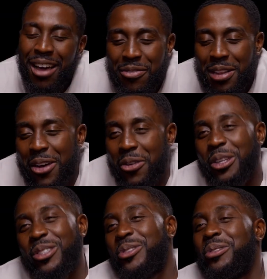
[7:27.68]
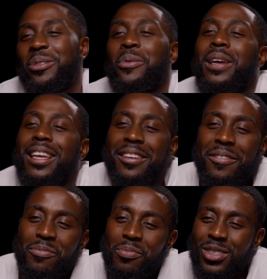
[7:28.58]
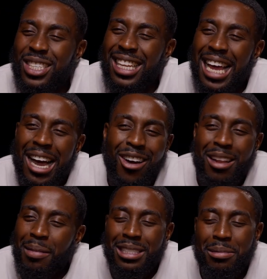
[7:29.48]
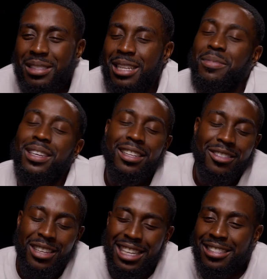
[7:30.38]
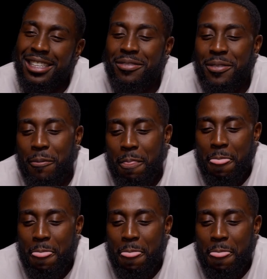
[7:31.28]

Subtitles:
I feel like Connor suits the weight. Do you get it? I can't imagine him slim again, so let's leave him.